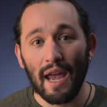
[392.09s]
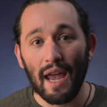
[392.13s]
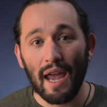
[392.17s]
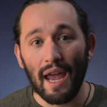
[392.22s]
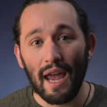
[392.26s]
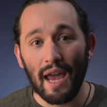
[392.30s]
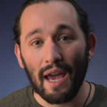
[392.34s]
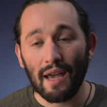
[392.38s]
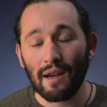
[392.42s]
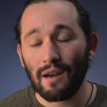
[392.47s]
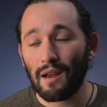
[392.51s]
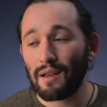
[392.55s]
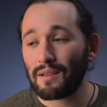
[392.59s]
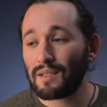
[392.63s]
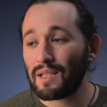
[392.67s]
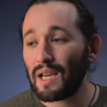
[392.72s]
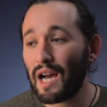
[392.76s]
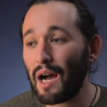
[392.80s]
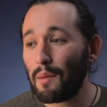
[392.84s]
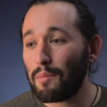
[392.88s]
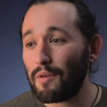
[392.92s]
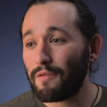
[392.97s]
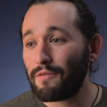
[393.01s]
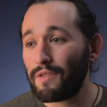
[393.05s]
And on
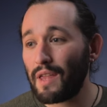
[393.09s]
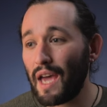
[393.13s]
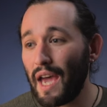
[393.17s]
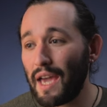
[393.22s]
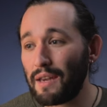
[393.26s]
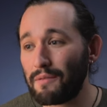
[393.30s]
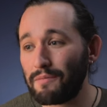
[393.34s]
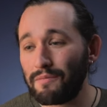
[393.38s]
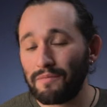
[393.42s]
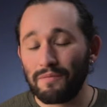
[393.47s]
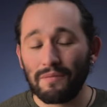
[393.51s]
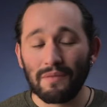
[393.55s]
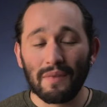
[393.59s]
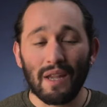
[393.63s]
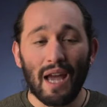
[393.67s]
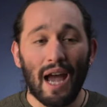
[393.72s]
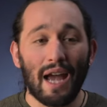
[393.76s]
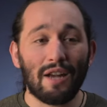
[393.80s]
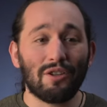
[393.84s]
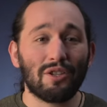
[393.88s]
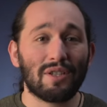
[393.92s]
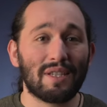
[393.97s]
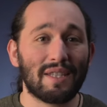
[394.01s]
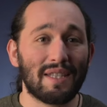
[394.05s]
top of that,
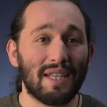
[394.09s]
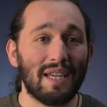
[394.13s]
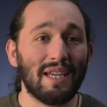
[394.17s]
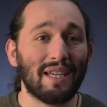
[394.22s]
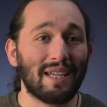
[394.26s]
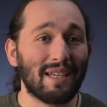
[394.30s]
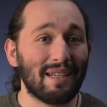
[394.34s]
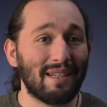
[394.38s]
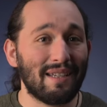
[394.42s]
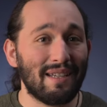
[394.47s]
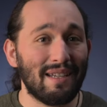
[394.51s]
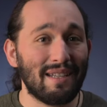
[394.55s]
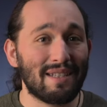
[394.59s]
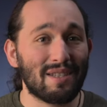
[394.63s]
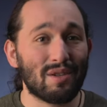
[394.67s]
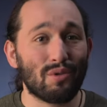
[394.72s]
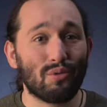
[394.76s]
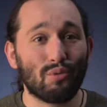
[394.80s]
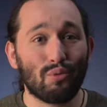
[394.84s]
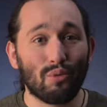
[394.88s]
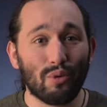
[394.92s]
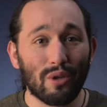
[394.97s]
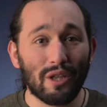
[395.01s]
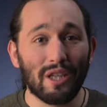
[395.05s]
I just think it's a
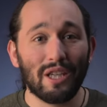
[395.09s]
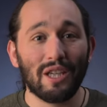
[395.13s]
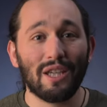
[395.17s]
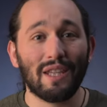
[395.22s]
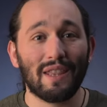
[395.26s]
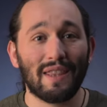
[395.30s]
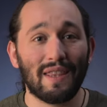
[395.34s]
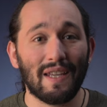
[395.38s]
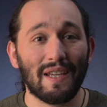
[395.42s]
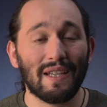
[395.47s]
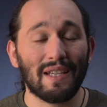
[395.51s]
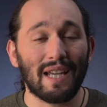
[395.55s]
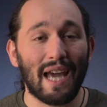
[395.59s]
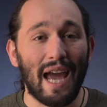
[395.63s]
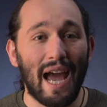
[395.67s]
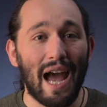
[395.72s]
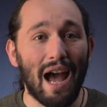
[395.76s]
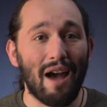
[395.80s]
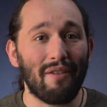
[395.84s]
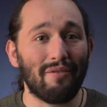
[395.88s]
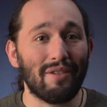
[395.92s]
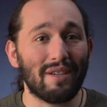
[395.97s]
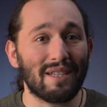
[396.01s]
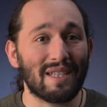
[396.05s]
really good thing to
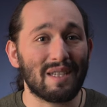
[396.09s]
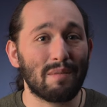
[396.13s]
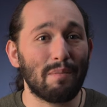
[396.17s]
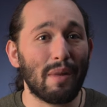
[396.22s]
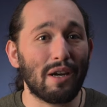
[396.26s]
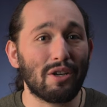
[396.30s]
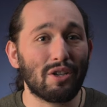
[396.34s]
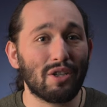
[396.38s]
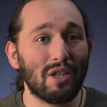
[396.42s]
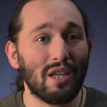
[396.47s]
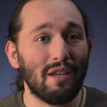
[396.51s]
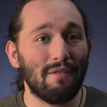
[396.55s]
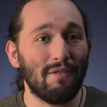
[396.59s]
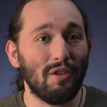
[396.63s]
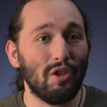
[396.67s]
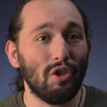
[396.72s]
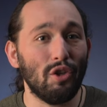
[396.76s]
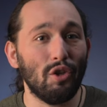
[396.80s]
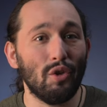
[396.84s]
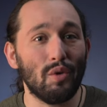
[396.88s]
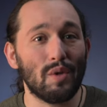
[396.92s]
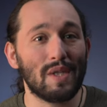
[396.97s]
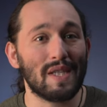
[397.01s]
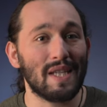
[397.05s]
have, especially if you
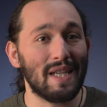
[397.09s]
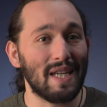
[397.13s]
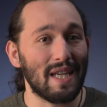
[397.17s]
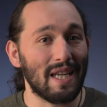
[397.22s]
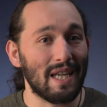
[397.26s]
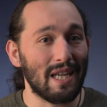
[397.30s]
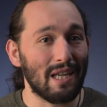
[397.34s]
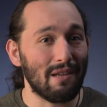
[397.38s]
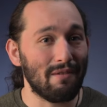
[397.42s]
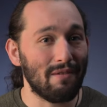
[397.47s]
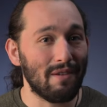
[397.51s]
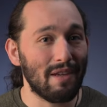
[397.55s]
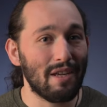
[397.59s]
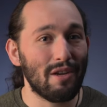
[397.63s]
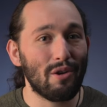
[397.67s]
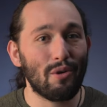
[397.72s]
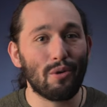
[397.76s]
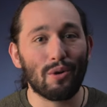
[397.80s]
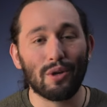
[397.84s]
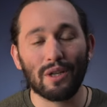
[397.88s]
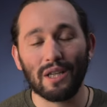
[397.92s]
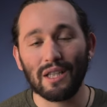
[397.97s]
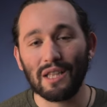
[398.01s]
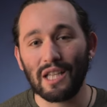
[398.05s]
use an EV
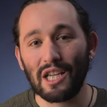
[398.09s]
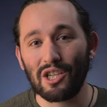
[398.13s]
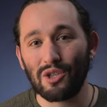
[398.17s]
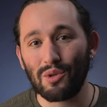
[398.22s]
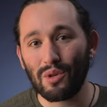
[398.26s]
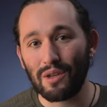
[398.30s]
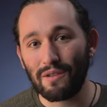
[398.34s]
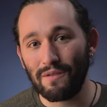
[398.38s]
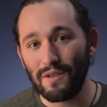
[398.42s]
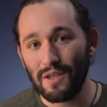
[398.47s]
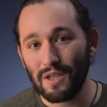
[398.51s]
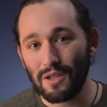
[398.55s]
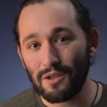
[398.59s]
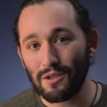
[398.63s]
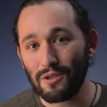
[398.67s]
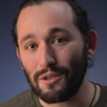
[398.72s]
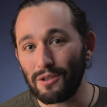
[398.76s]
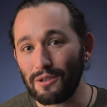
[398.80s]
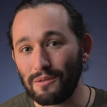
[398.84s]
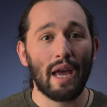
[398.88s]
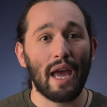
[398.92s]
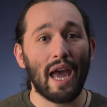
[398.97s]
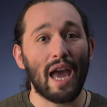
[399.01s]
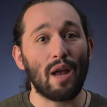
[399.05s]
or an electric
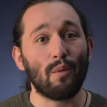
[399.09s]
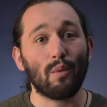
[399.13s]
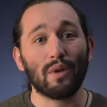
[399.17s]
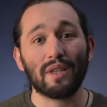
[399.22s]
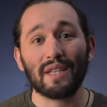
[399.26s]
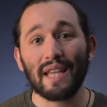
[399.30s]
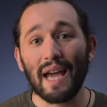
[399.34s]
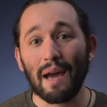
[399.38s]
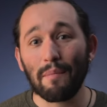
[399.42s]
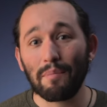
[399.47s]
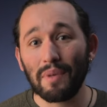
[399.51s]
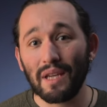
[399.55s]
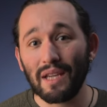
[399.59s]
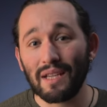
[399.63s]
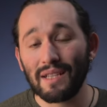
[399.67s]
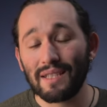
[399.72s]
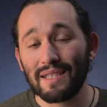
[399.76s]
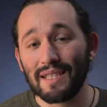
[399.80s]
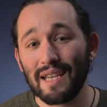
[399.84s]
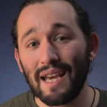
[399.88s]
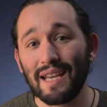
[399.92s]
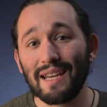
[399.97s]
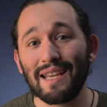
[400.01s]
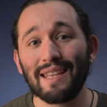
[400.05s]
vehicle. And with that being
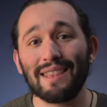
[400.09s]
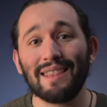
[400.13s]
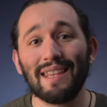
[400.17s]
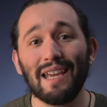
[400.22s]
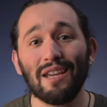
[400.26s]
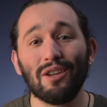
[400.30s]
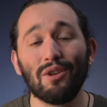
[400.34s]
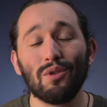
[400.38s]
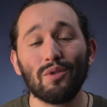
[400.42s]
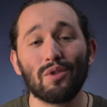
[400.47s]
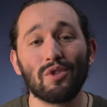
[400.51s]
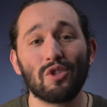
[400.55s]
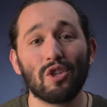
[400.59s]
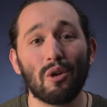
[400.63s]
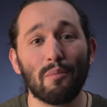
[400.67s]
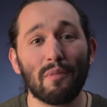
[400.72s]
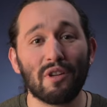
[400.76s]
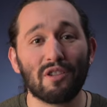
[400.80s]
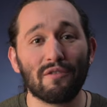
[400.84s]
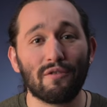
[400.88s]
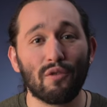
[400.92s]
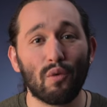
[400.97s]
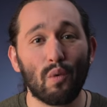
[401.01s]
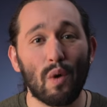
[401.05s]
said, thank you so
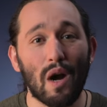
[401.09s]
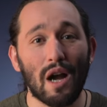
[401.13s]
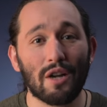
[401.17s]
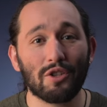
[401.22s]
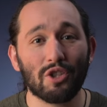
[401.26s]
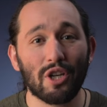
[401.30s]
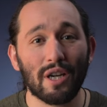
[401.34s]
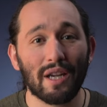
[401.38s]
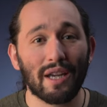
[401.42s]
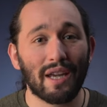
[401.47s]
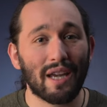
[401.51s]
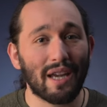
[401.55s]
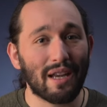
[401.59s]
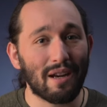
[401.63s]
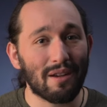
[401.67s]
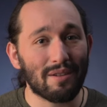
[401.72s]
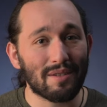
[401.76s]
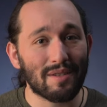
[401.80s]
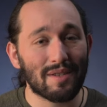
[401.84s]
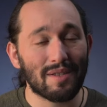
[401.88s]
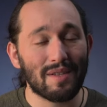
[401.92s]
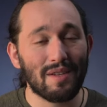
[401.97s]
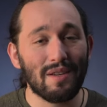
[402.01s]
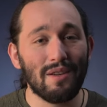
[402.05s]
much for watching and I'll
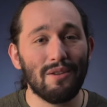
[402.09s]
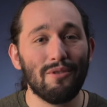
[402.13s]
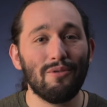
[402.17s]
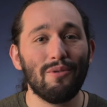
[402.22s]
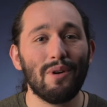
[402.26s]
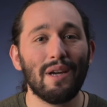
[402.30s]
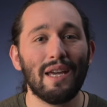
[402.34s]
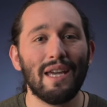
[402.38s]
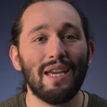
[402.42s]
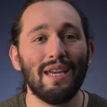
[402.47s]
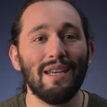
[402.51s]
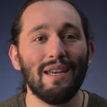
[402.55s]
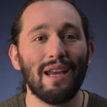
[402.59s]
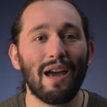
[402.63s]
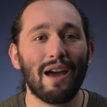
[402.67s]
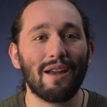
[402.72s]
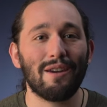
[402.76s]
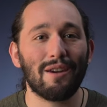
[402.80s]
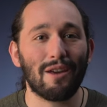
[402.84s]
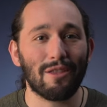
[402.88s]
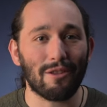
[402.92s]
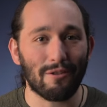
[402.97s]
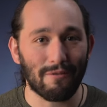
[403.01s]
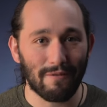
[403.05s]
see you in
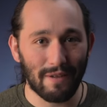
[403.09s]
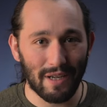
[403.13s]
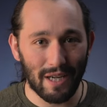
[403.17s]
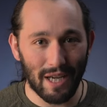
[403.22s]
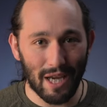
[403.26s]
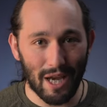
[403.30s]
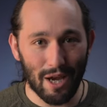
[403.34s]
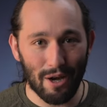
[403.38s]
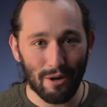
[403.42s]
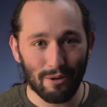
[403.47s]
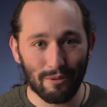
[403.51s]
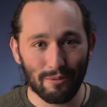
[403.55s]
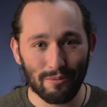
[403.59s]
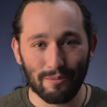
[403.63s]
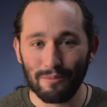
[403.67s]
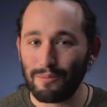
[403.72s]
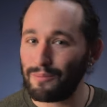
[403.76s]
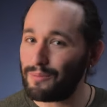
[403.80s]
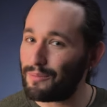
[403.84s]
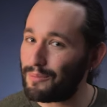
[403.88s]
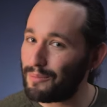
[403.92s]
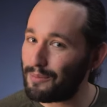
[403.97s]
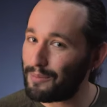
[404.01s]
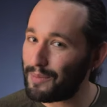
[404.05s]
another video.
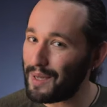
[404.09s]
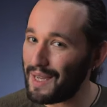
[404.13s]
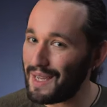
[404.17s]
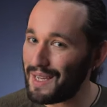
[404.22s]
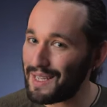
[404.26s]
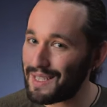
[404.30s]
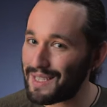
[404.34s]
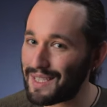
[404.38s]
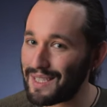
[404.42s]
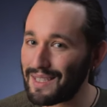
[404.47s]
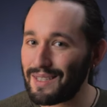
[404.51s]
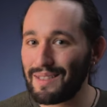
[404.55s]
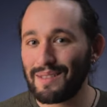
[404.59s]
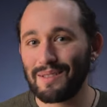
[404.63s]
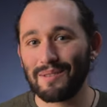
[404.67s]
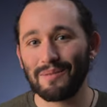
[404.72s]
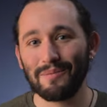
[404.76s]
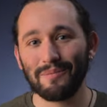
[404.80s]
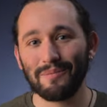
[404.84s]
Peace.